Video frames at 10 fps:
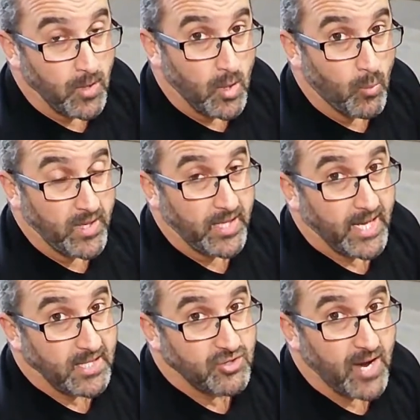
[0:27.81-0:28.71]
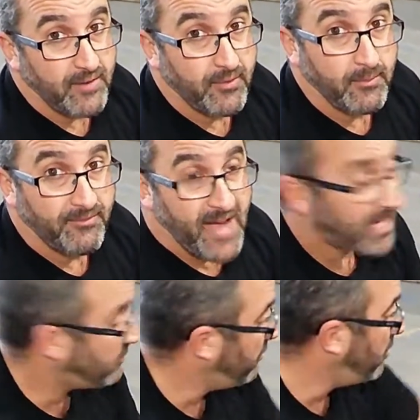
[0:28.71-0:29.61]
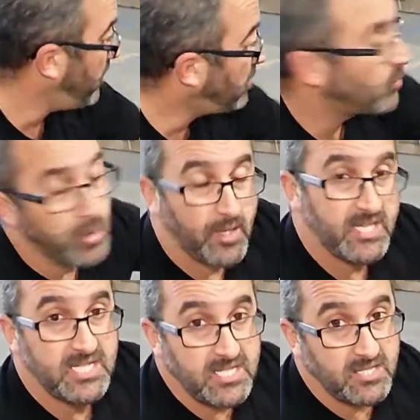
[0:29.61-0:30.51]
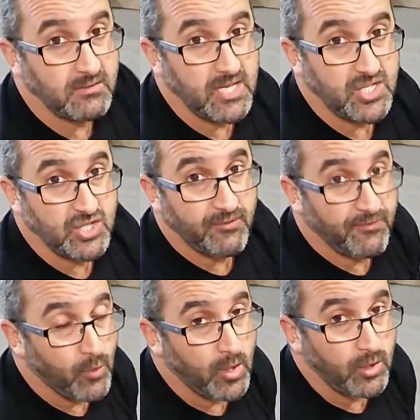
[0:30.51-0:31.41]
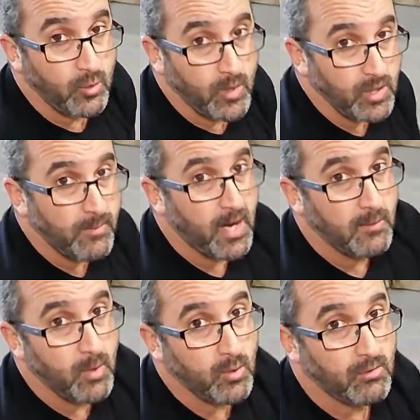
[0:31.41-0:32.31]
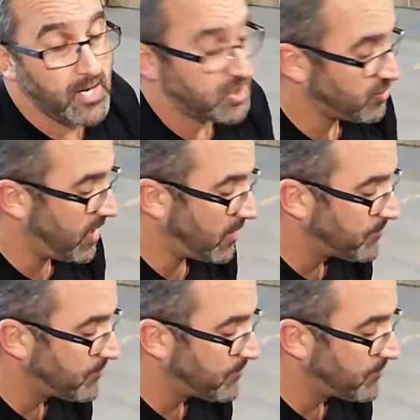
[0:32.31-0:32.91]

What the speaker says: When you get the trike from the factory, we do all this installation for you when you buy a motorized trike.